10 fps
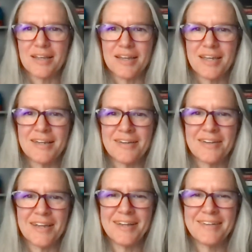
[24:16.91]
Like he
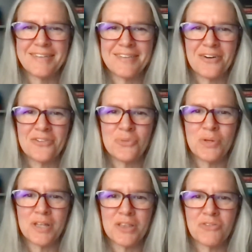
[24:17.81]
talked to
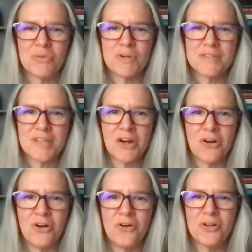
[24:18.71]
me like 3 months
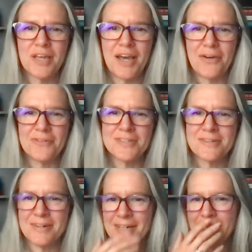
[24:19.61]
later. Oh yeah, we
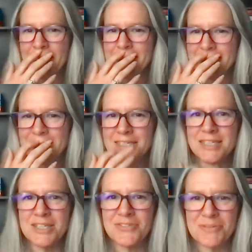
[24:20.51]
started
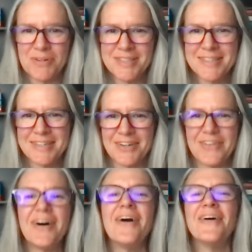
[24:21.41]
NSNG 3 months ago.
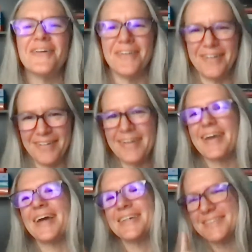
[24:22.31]
Oh,
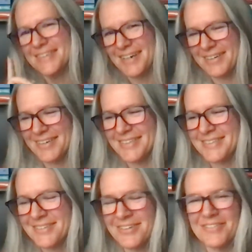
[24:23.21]
okay, I see how it
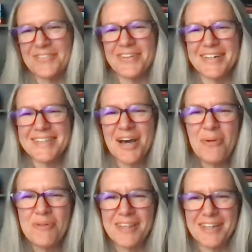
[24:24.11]
is. You don't even want to
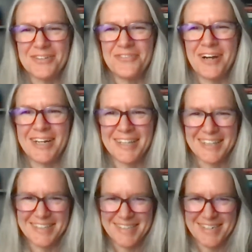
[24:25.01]
tell me that you
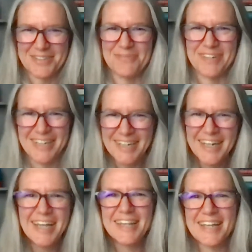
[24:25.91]
finally listened to me.
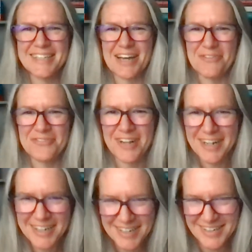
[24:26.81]
That's not
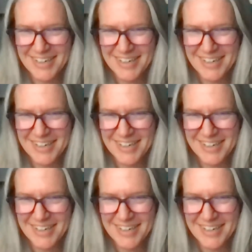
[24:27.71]
fair.